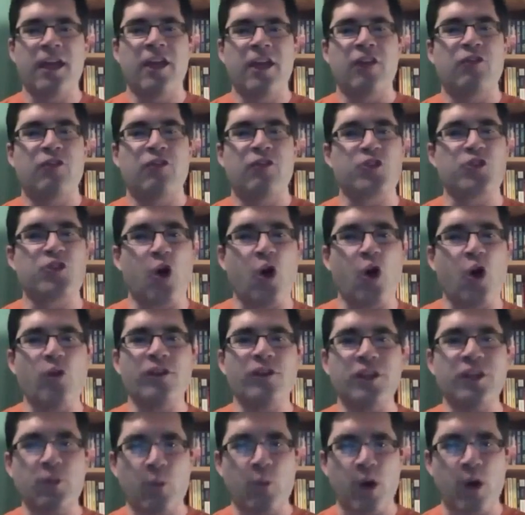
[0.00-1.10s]
there's
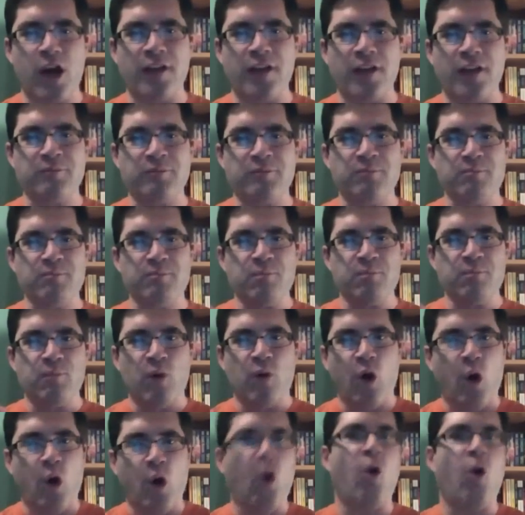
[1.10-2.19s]
only one
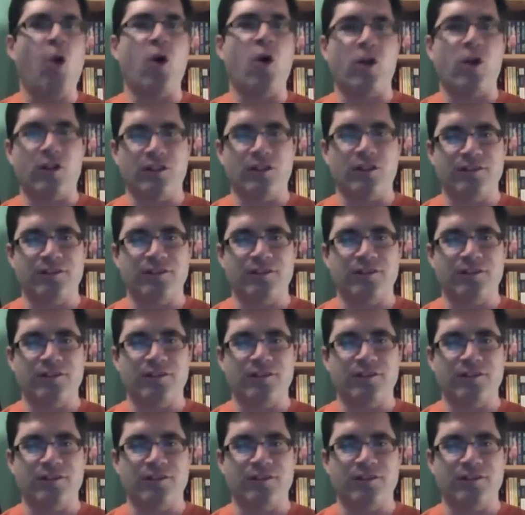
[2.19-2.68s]
hole.